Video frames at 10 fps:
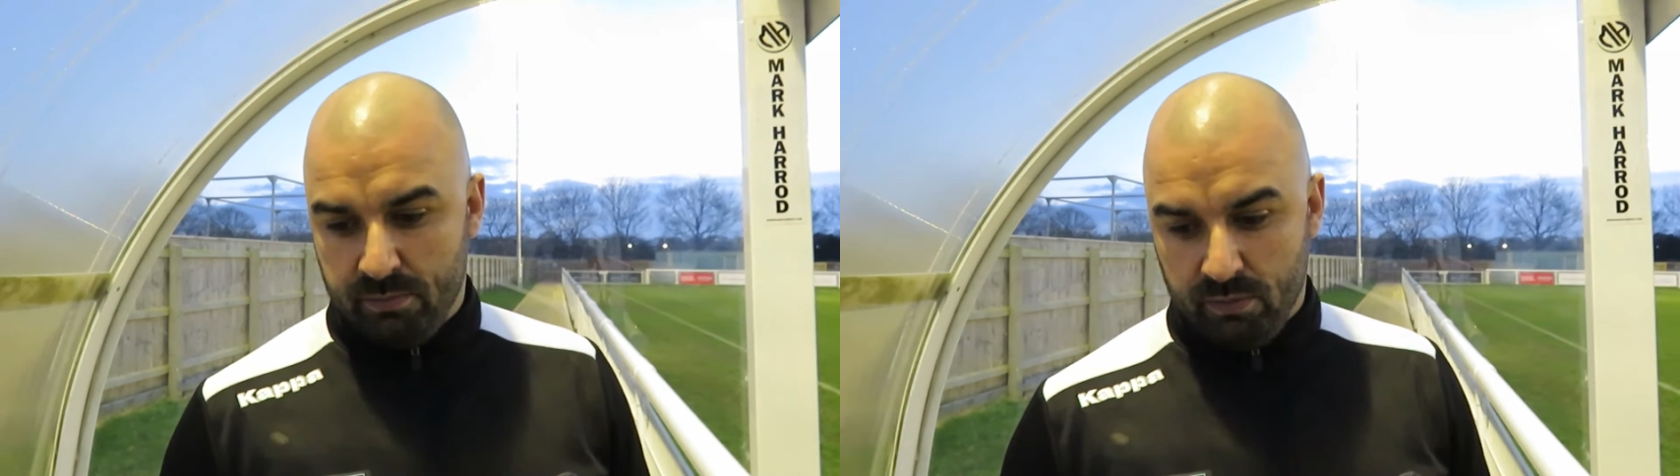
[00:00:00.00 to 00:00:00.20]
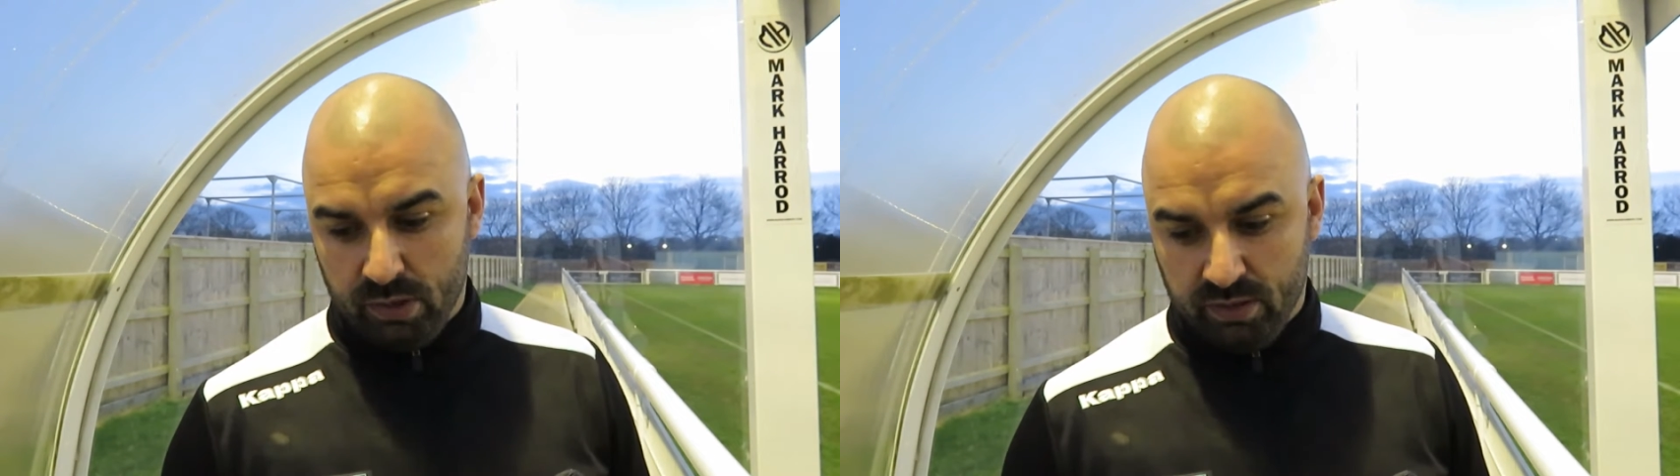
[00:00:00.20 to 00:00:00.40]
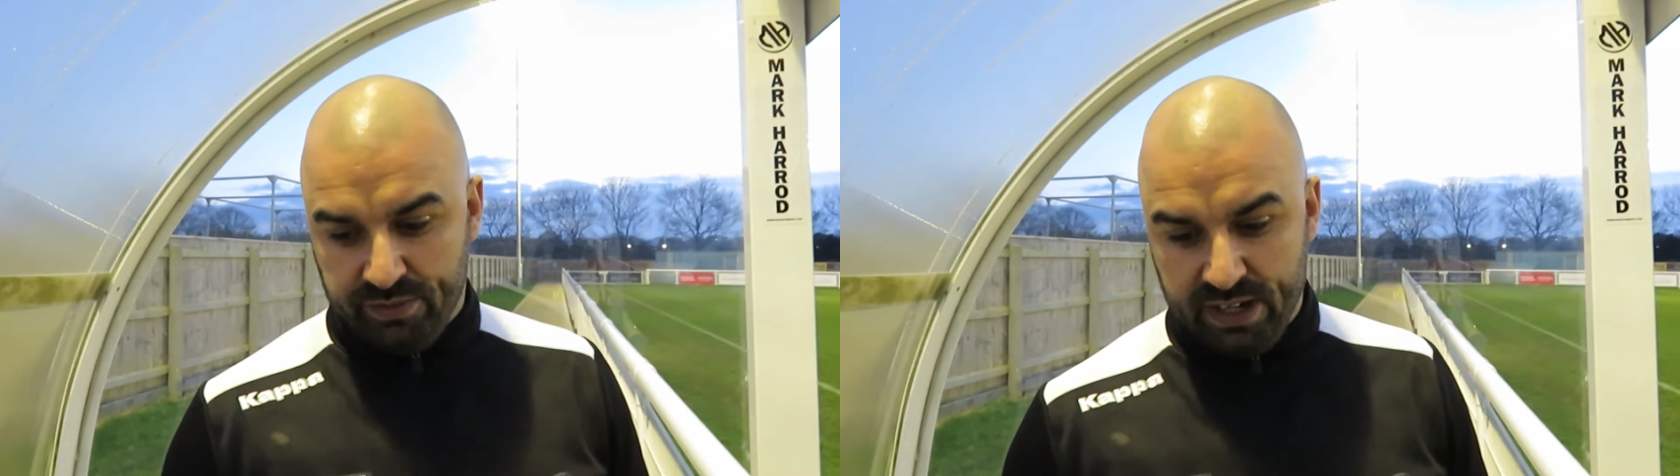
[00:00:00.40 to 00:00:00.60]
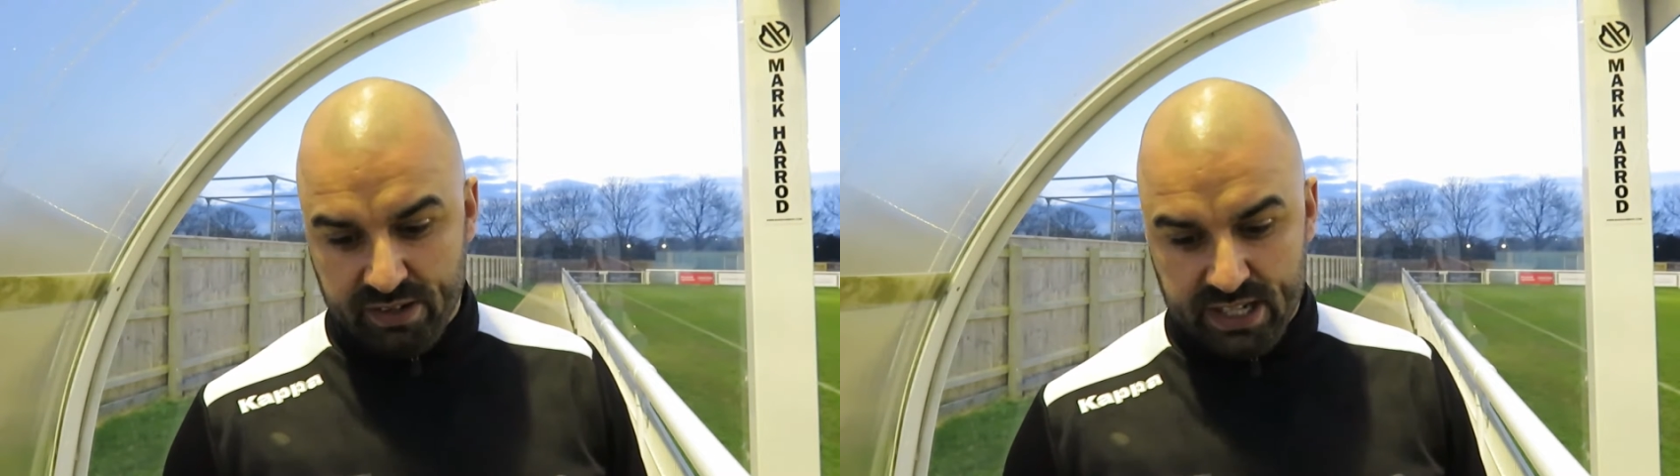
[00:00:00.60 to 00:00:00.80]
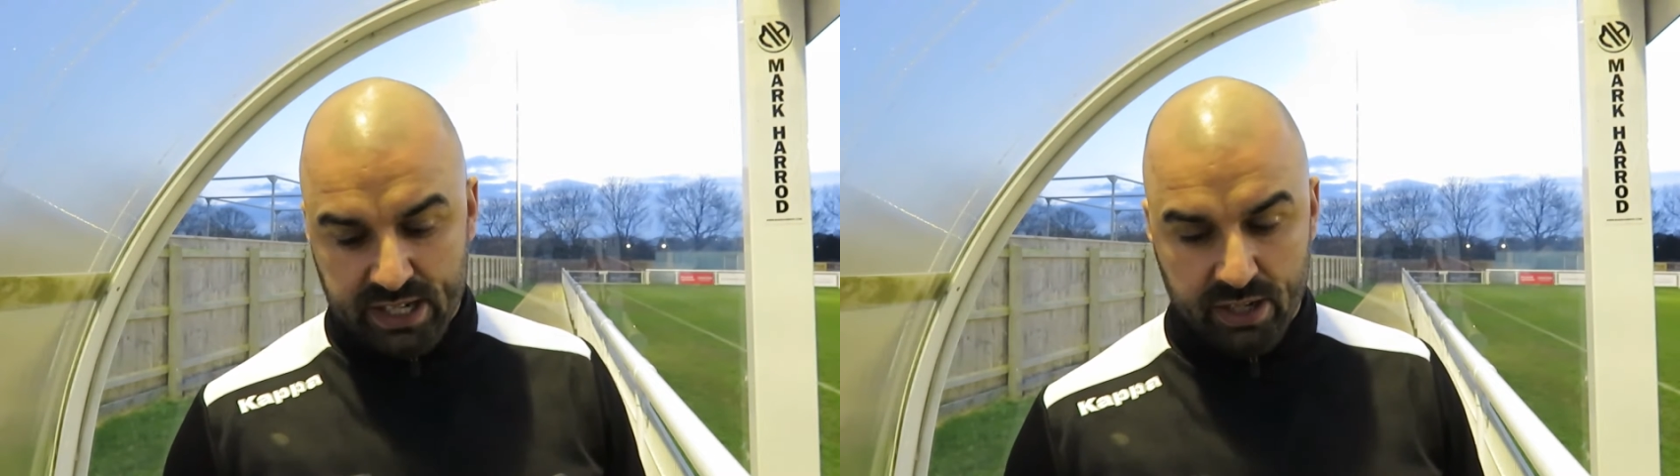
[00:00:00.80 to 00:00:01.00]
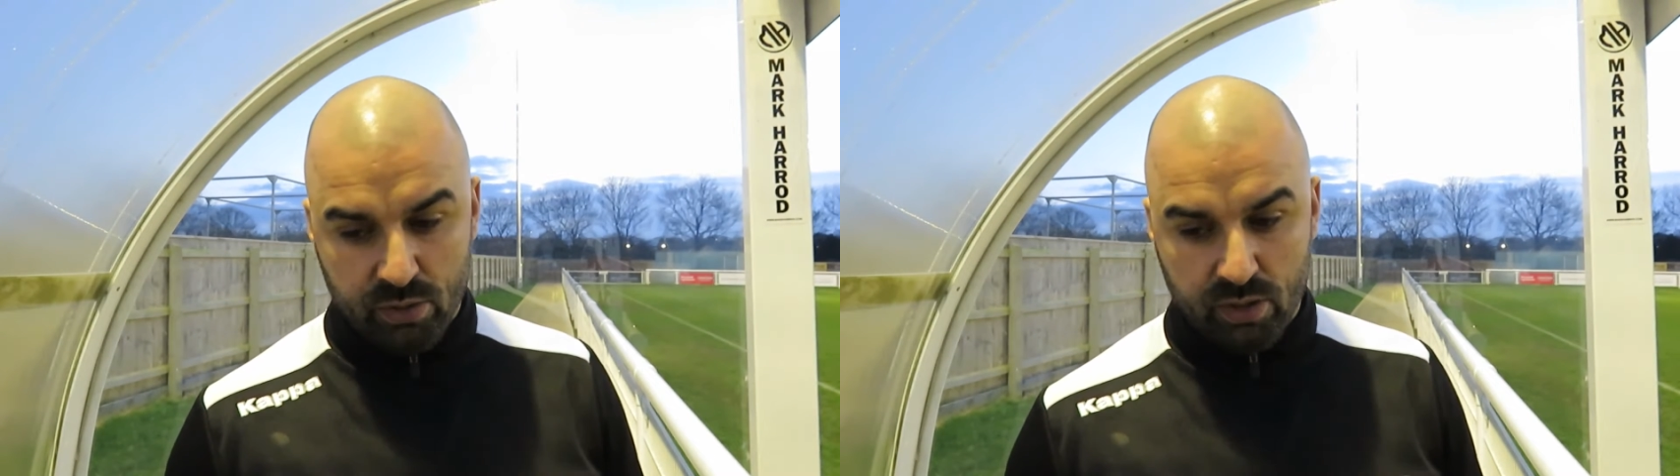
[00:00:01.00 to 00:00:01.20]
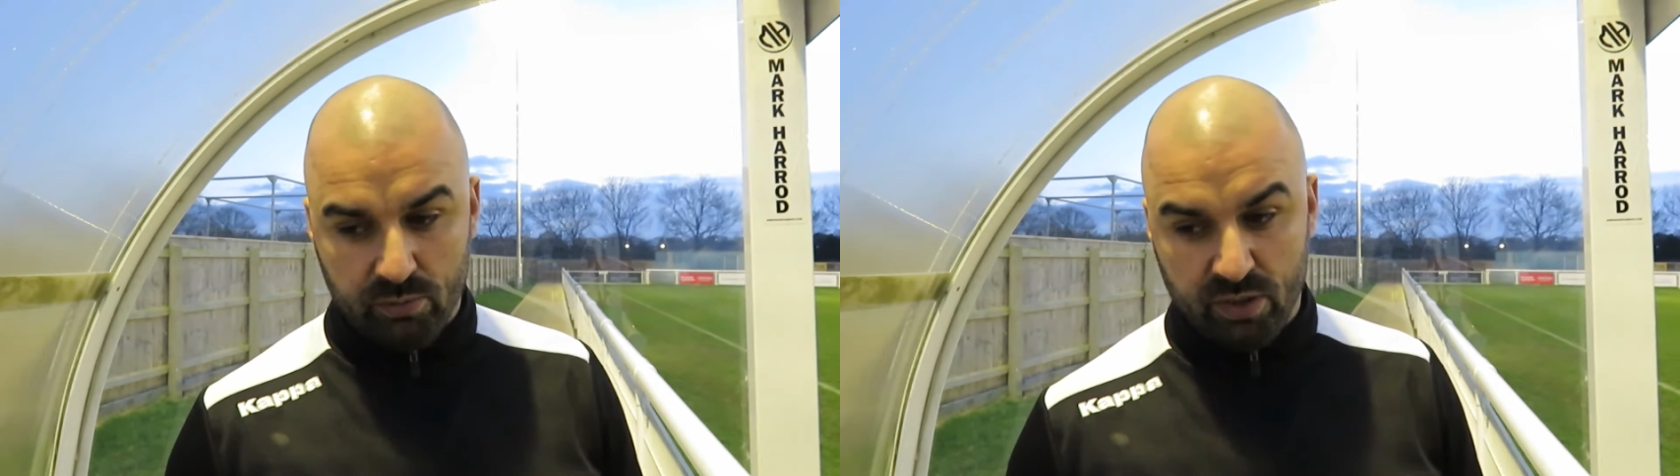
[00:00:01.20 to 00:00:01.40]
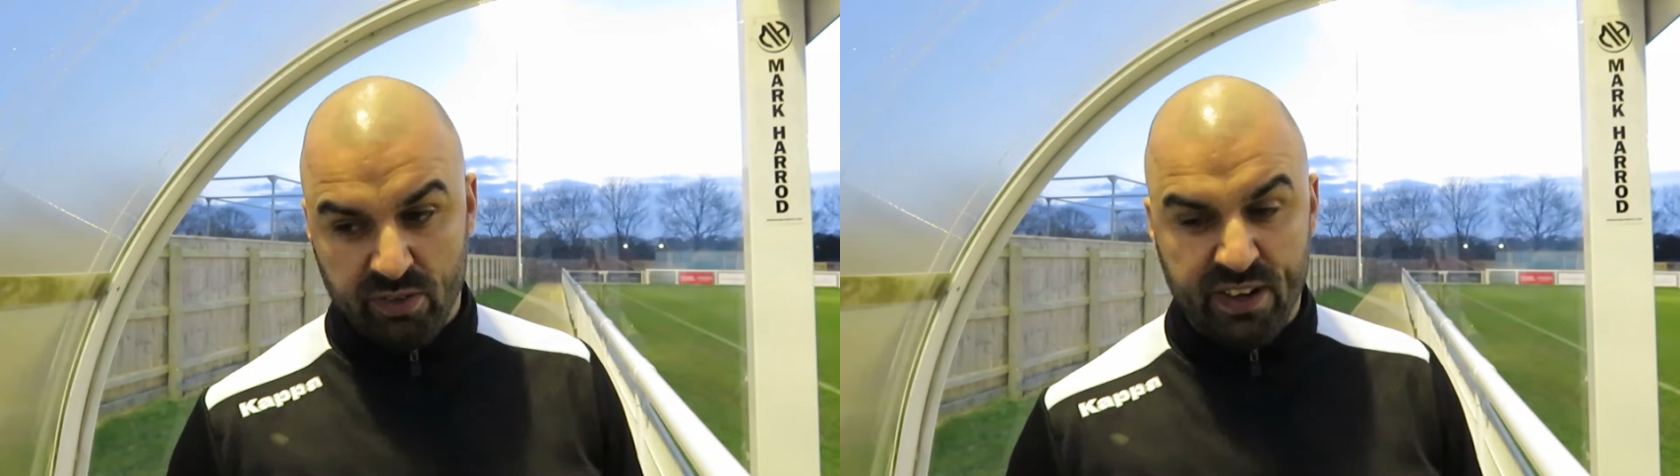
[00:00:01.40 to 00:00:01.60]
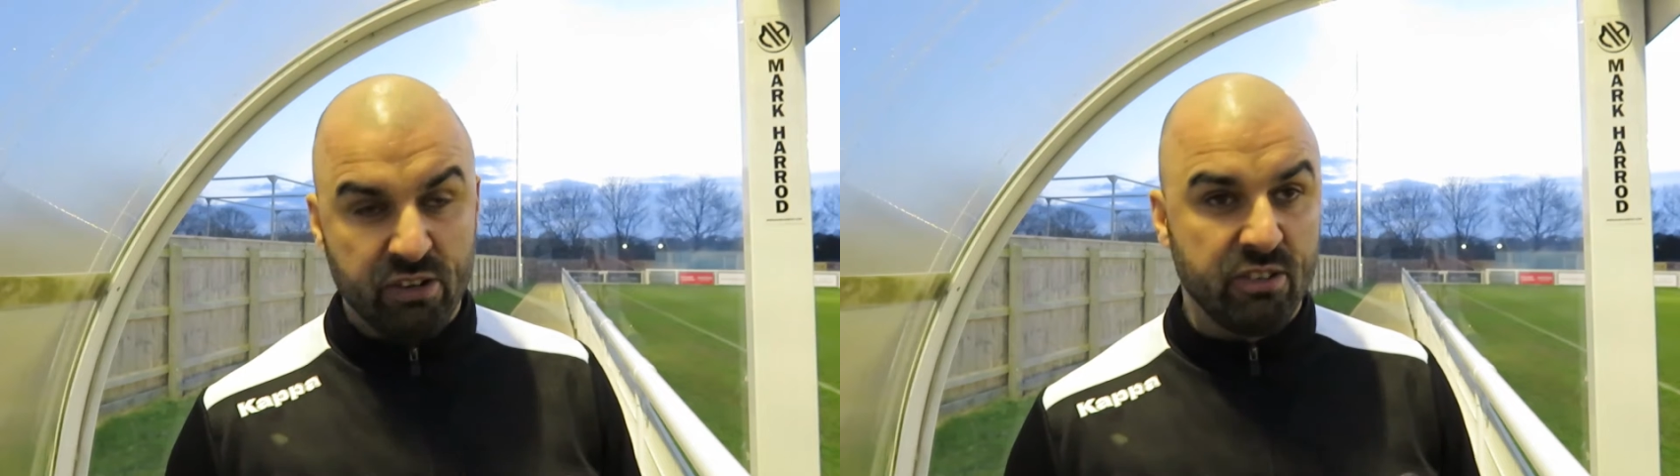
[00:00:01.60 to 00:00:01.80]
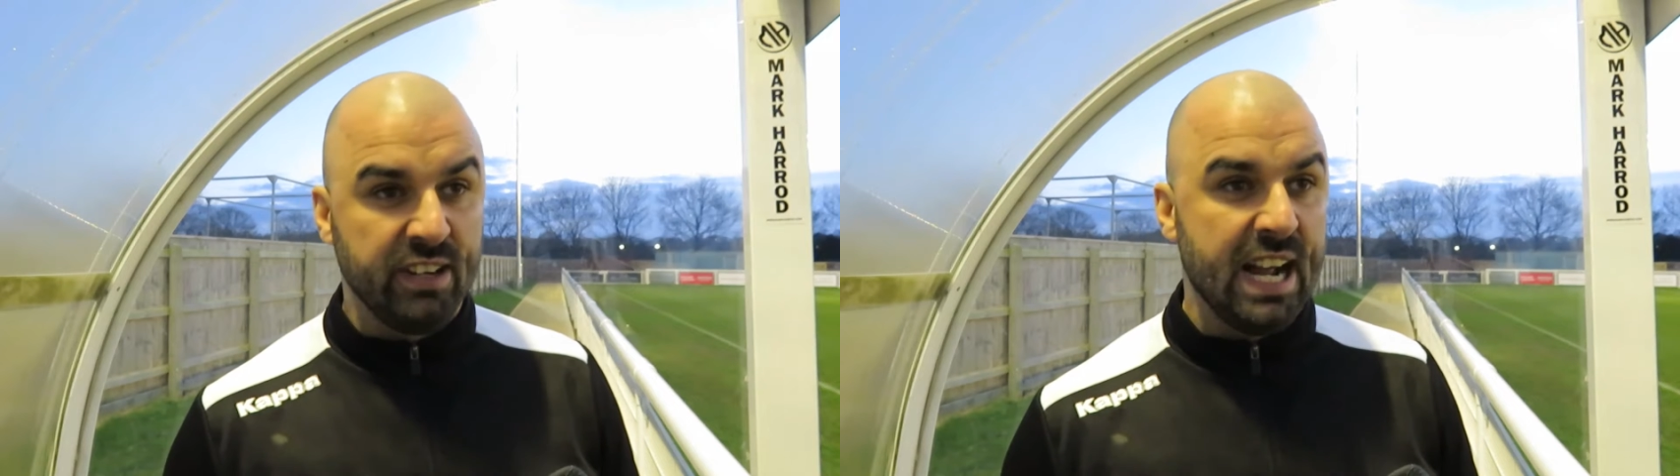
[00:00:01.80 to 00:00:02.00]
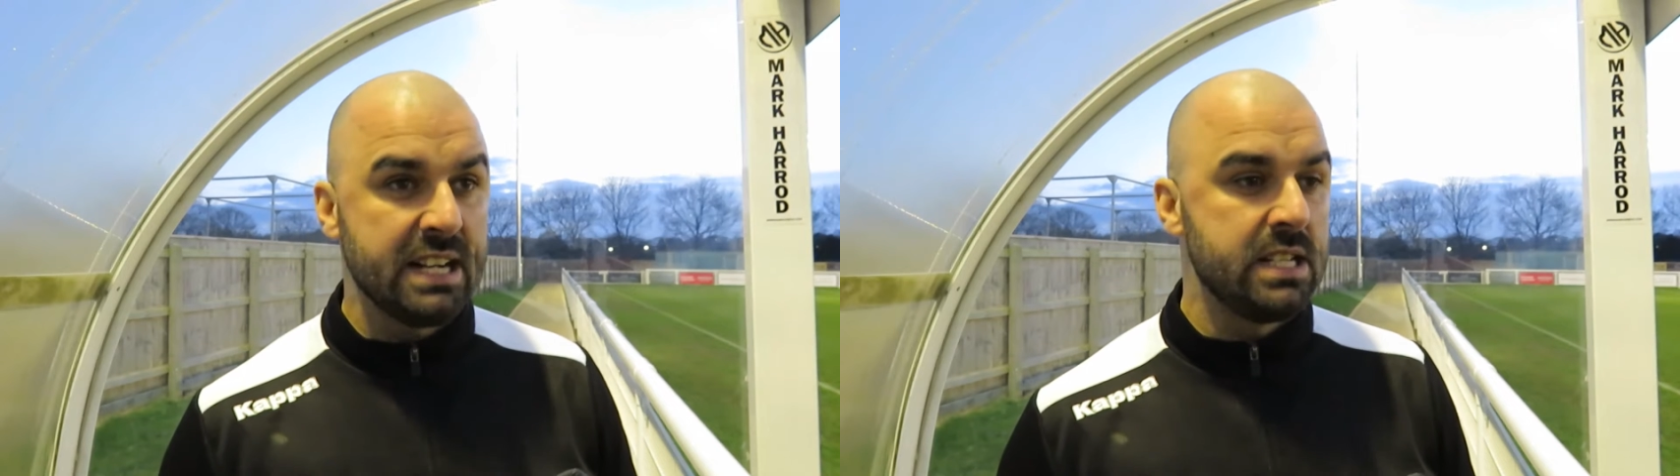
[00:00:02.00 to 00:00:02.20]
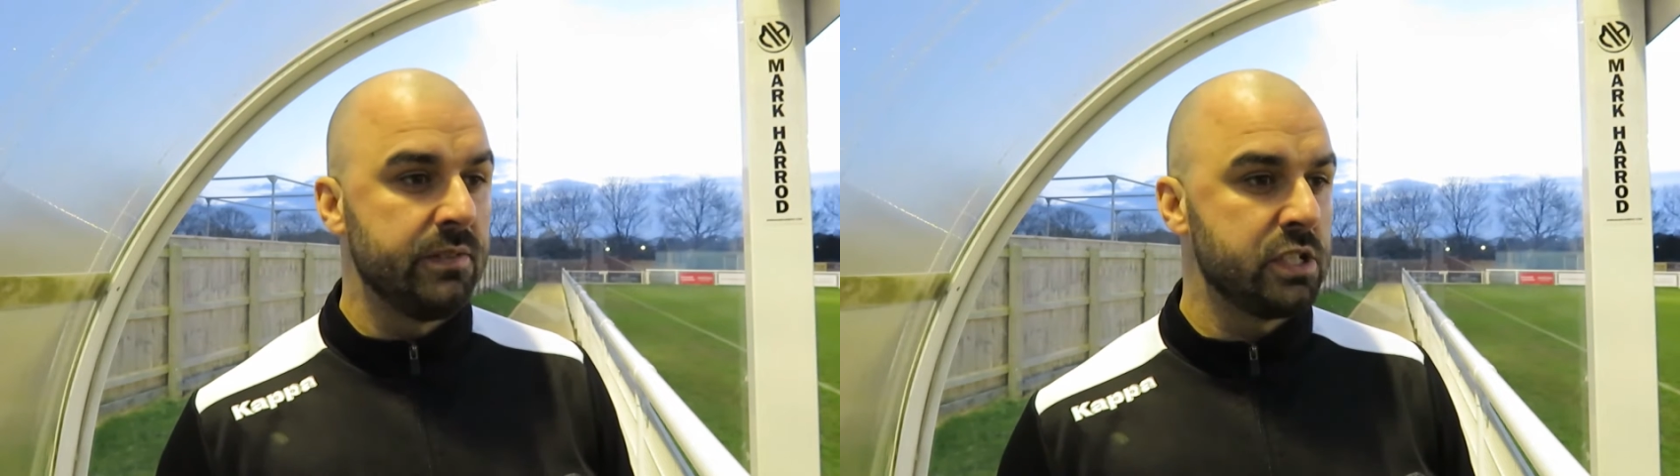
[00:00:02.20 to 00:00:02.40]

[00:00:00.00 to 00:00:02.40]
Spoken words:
we were very reactive